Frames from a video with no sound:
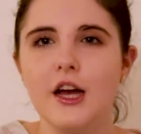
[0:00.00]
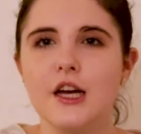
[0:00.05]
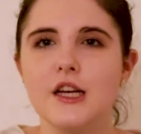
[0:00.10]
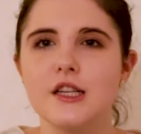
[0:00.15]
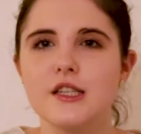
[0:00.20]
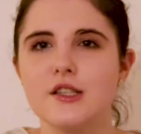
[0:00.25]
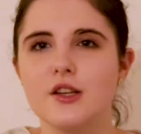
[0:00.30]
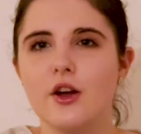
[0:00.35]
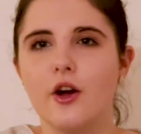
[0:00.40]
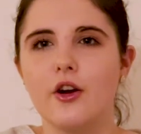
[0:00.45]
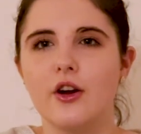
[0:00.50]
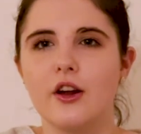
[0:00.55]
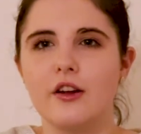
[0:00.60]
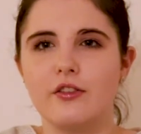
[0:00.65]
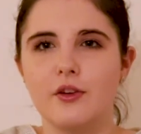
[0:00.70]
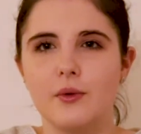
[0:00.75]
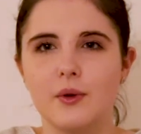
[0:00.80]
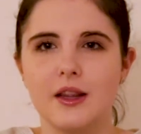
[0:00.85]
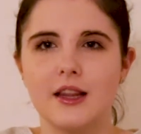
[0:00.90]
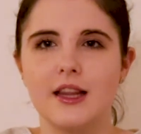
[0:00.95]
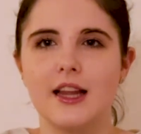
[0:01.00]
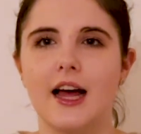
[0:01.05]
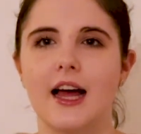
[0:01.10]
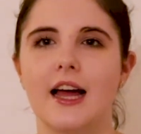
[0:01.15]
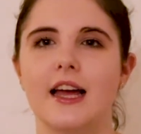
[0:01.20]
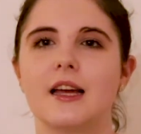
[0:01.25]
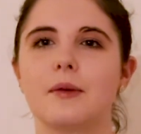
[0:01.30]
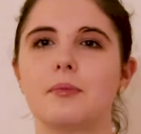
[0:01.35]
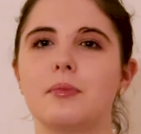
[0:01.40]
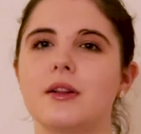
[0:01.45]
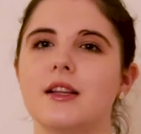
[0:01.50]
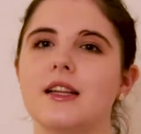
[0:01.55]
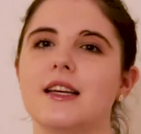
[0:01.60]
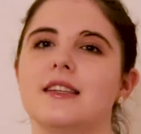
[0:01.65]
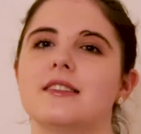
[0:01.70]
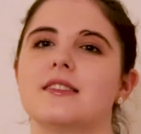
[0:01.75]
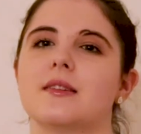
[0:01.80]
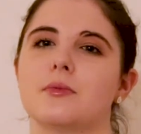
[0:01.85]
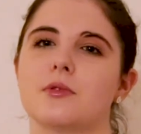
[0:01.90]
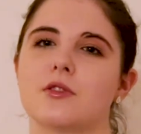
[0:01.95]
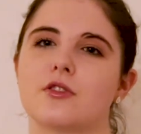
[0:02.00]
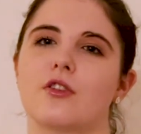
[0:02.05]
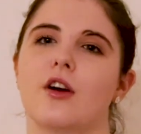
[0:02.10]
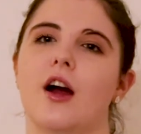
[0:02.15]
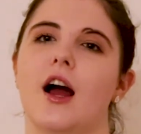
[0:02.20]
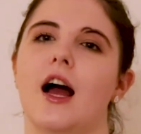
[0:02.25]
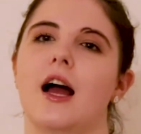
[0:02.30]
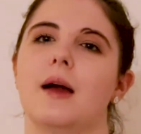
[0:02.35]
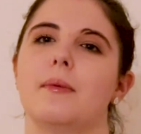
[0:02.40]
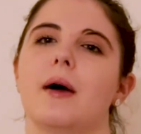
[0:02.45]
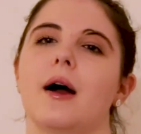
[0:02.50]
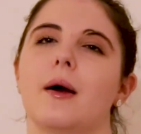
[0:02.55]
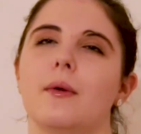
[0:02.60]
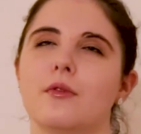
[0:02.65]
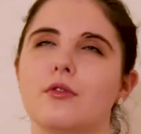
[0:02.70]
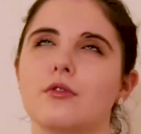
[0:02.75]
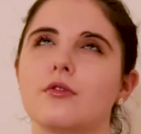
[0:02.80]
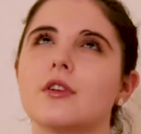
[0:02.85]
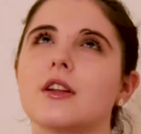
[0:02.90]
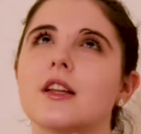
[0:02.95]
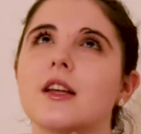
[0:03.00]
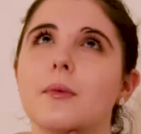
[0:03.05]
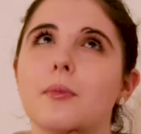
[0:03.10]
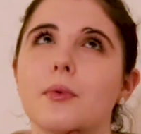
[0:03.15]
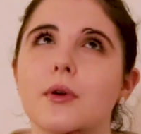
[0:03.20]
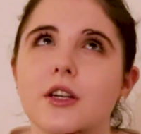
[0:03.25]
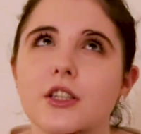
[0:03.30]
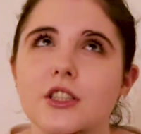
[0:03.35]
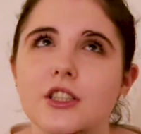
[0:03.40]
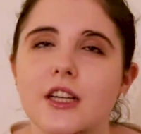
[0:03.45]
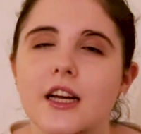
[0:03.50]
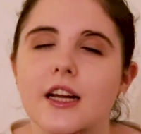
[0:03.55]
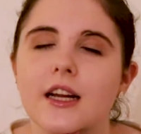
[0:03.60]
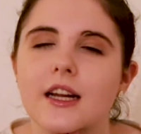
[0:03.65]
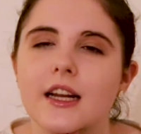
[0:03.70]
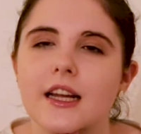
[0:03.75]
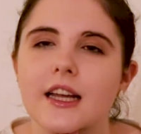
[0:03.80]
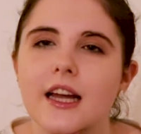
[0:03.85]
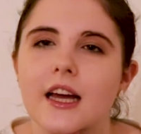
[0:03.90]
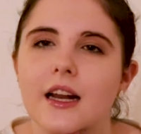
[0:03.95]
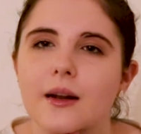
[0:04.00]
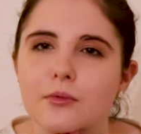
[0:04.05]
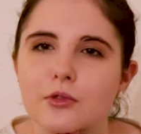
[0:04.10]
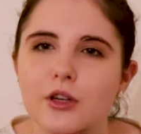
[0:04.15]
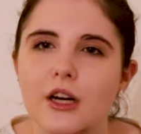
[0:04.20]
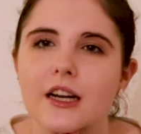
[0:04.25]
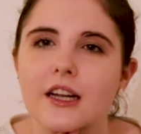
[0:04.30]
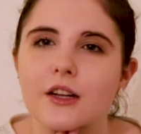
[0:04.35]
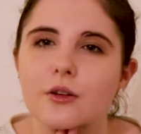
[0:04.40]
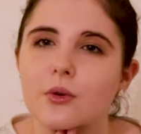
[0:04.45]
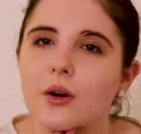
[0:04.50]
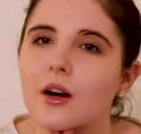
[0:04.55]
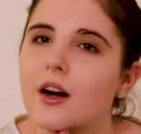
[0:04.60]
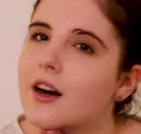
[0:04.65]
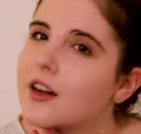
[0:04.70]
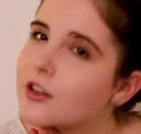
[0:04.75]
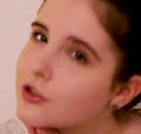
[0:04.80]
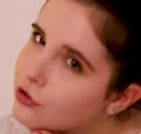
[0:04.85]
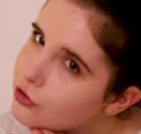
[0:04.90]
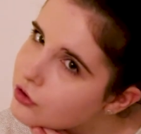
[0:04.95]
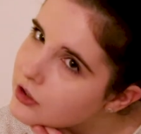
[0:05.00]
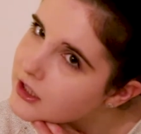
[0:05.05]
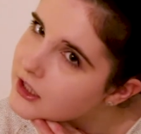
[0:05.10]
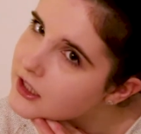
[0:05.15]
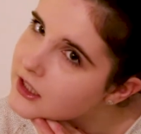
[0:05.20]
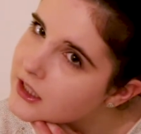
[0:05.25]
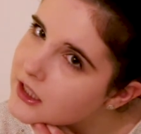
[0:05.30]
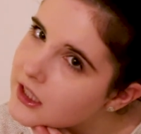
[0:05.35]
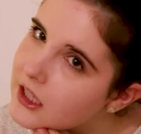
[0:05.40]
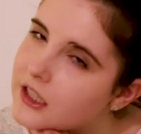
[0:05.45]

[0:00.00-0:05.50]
So if you would like, please subscribe. I would really appreciate it. Again, I'm trying to get to 100.